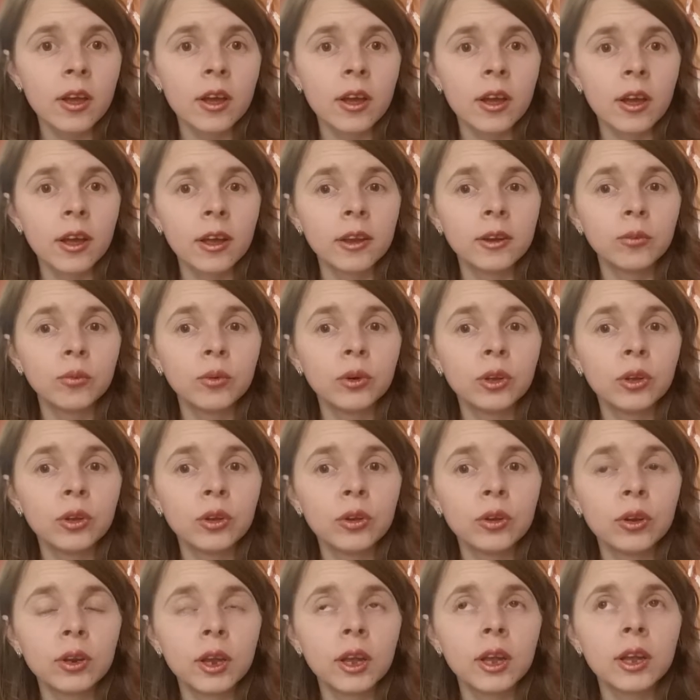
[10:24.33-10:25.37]
and what do you
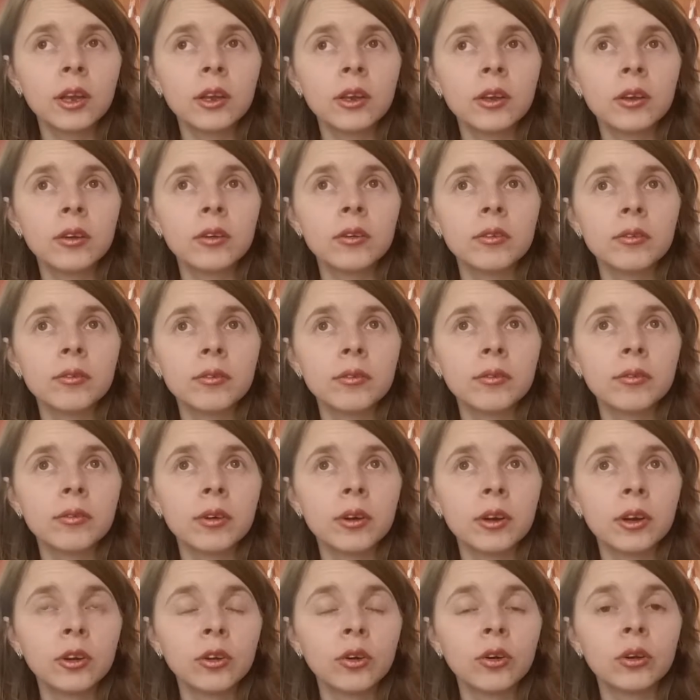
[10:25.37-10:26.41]
need
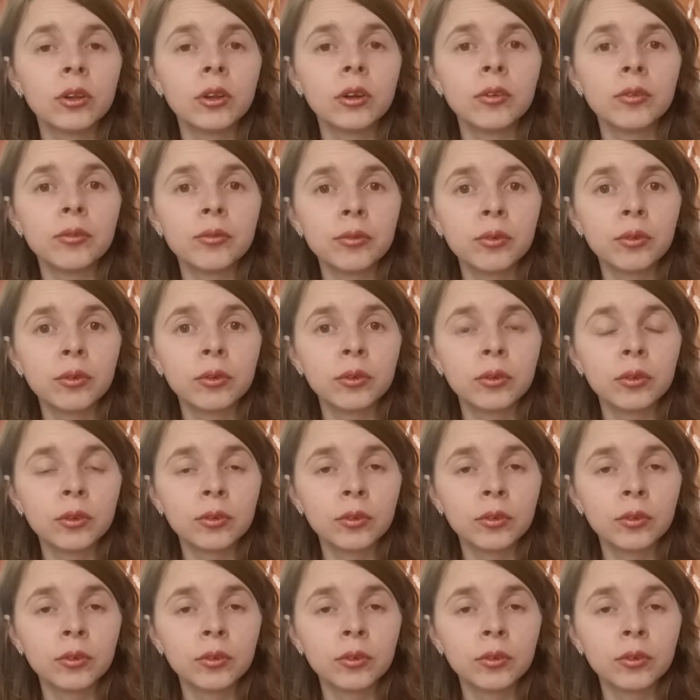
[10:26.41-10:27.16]
in order for